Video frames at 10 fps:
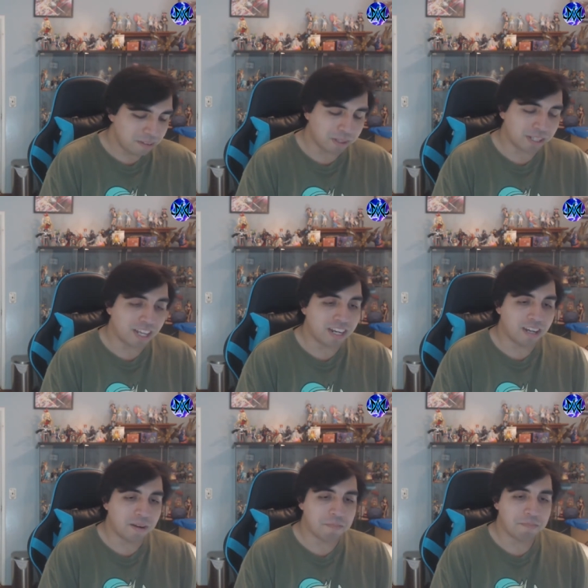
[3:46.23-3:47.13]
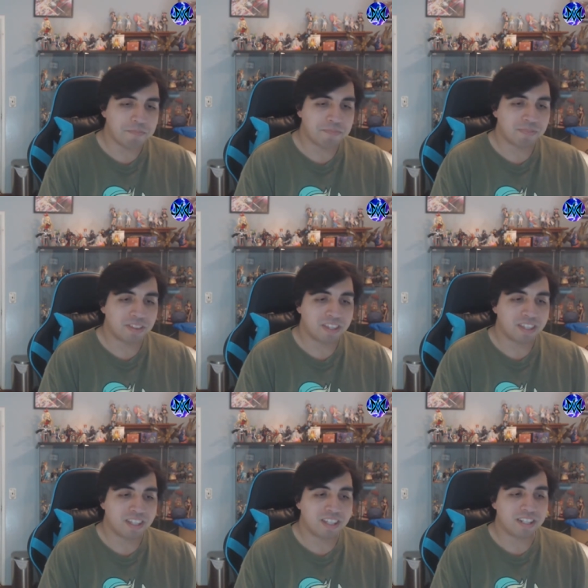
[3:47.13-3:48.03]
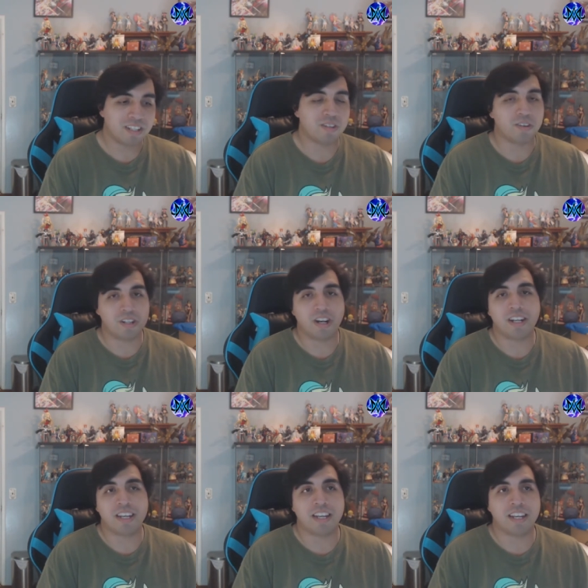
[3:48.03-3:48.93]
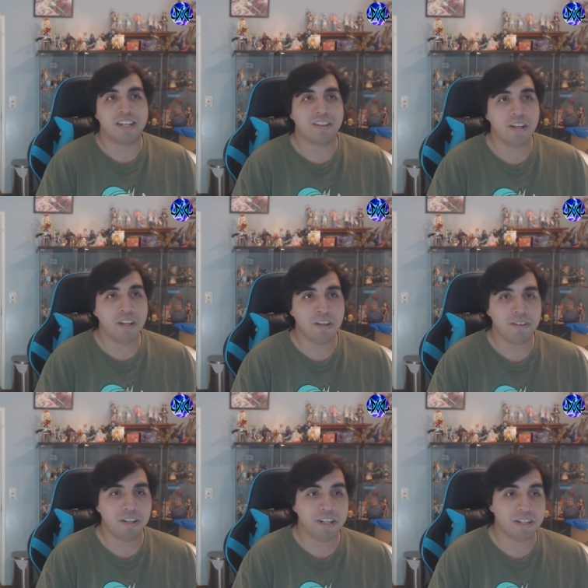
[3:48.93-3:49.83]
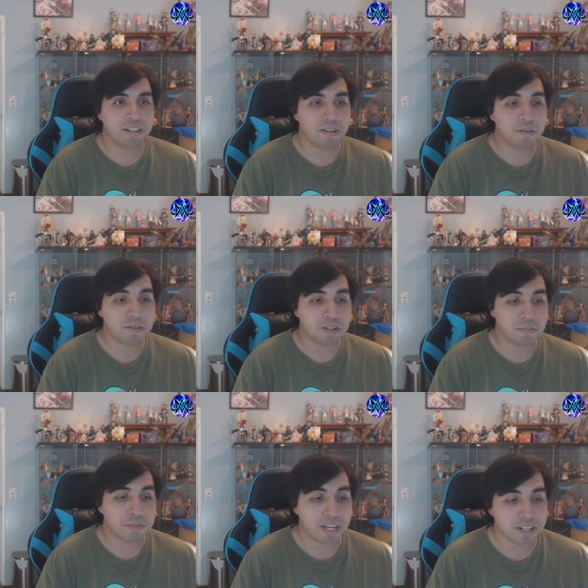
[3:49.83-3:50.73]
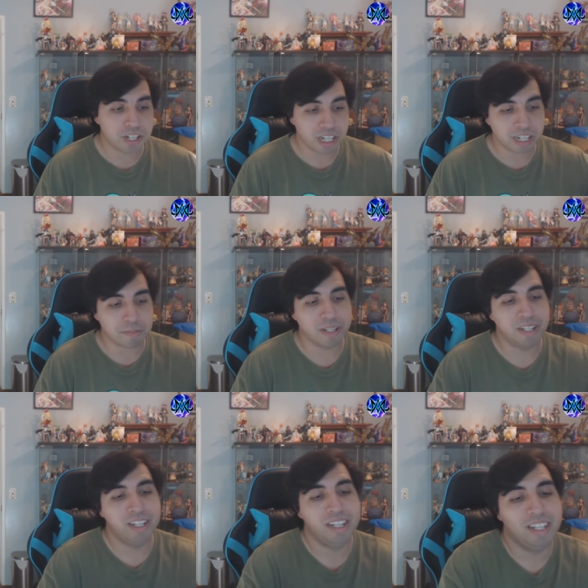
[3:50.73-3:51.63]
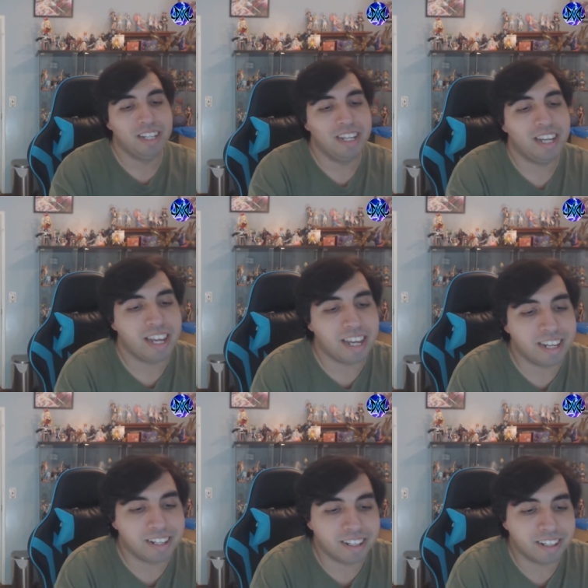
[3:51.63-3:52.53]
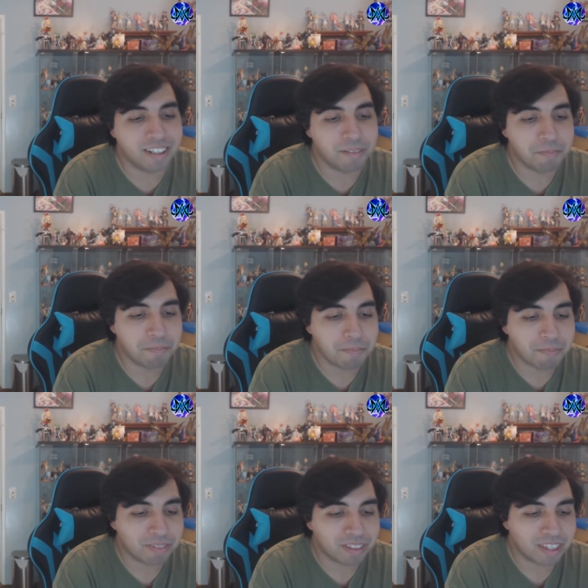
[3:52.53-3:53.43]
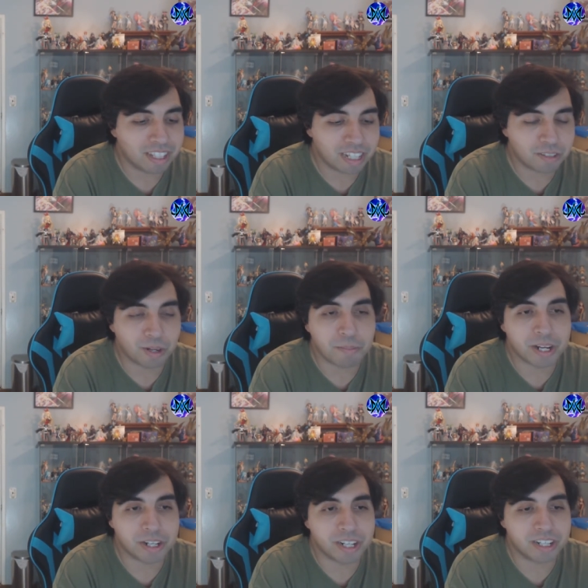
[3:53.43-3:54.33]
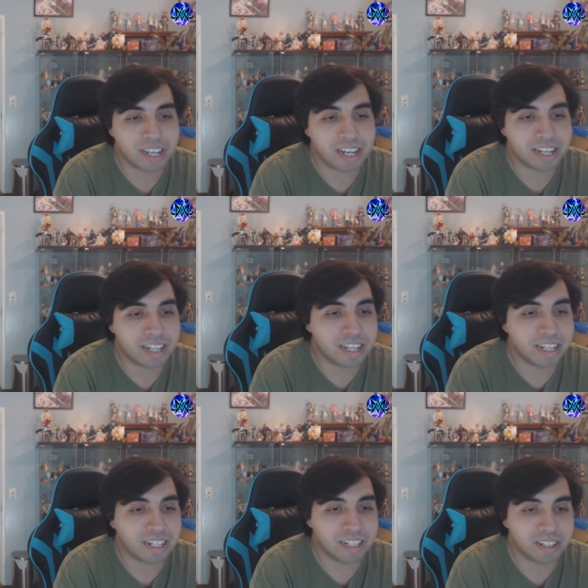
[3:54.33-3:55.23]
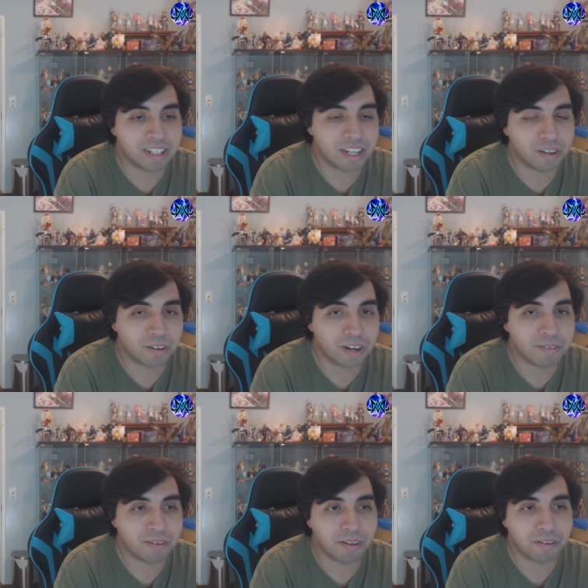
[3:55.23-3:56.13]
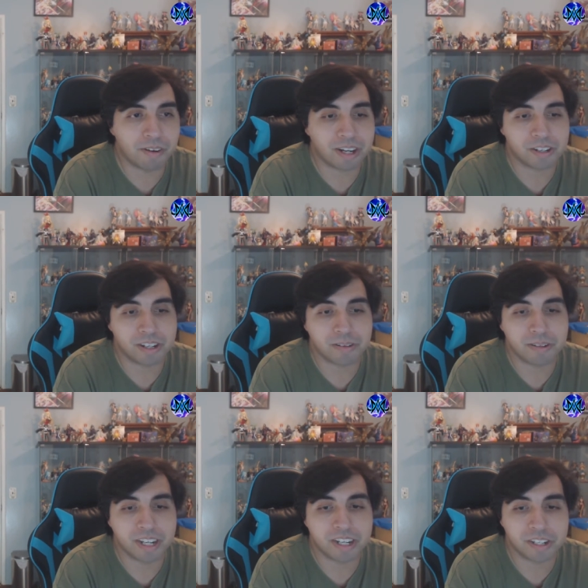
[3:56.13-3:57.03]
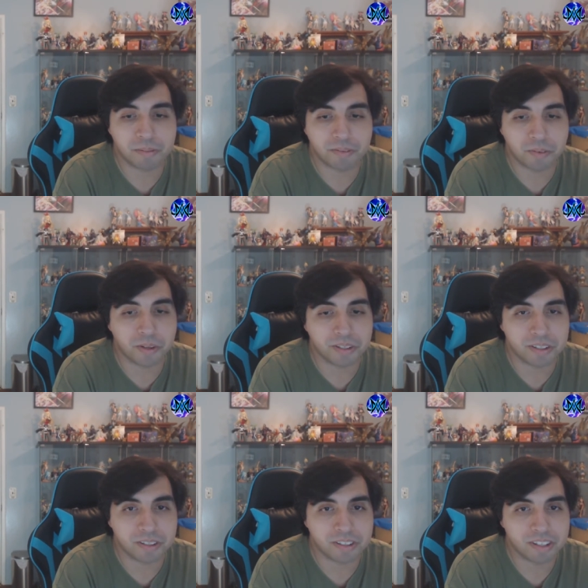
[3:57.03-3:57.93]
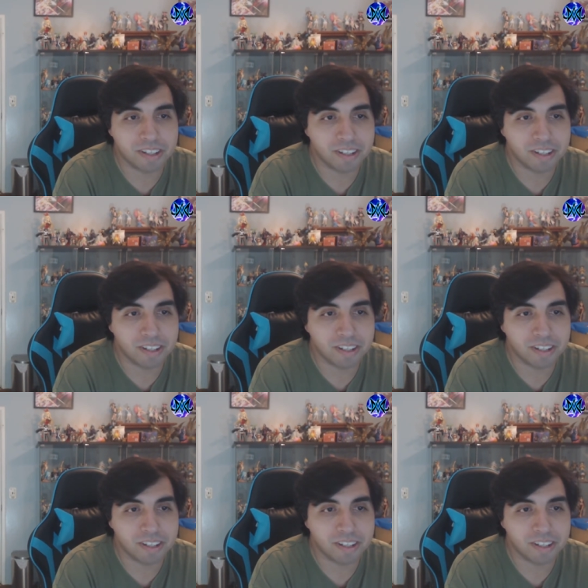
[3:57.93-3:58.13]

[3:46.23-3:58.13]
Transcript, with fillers: But then starts talking, and he's like, "Oh, you didn't do such a bad job." And that's when he mentions that he and her grandfather actually did some of the voices,